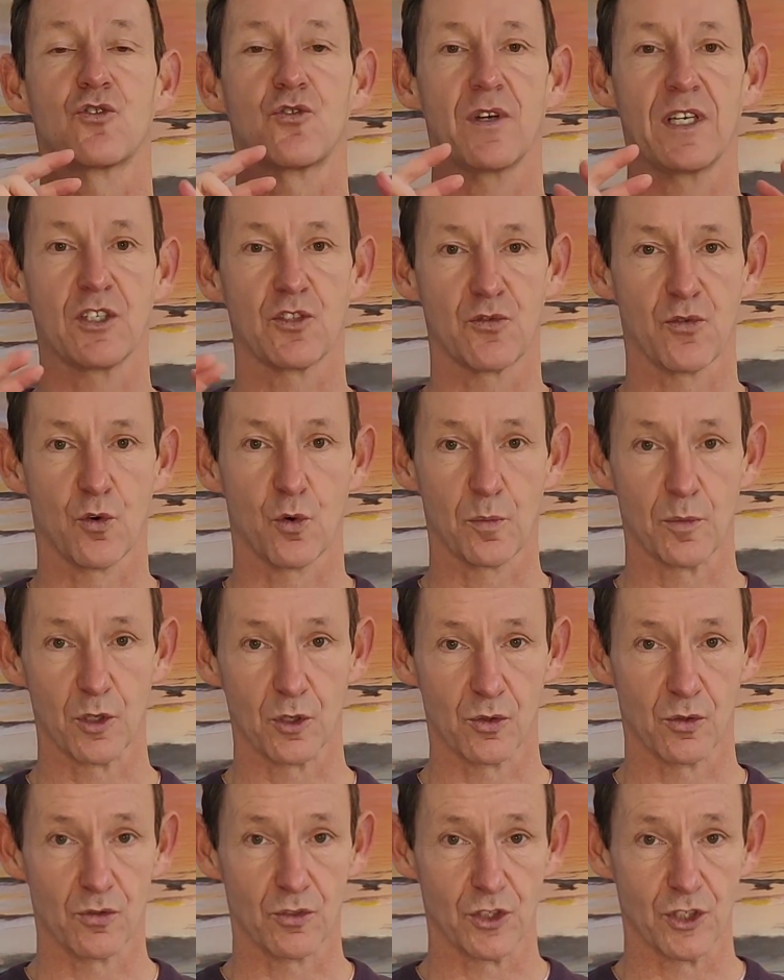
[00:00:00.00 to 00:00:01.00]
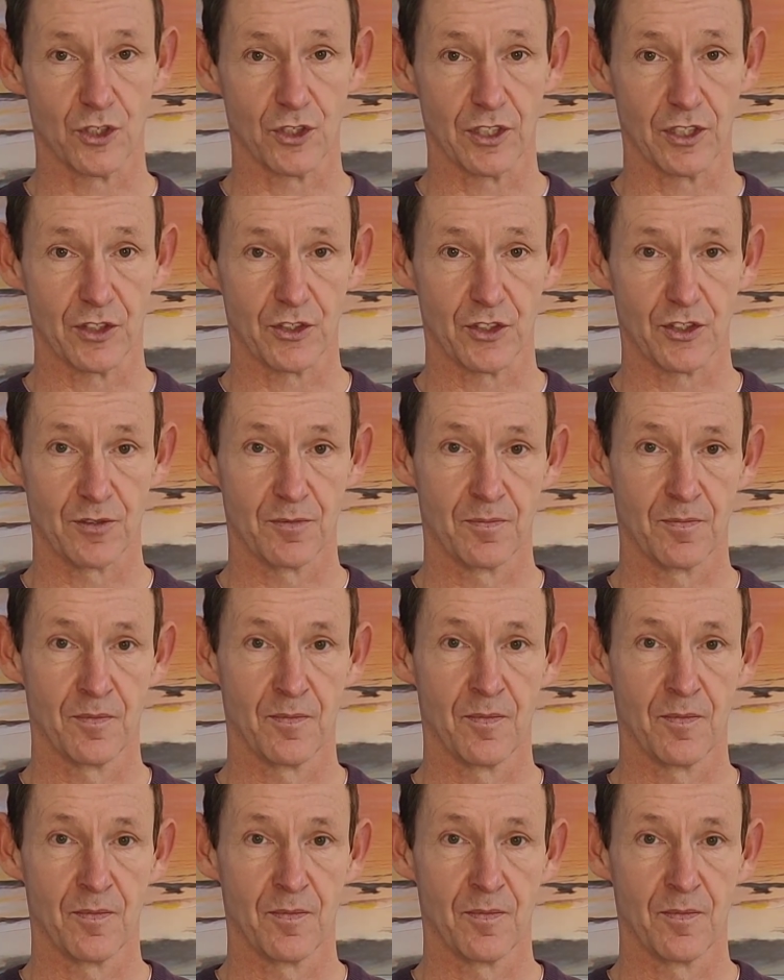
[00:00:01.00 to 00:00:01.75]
transform your consciousness.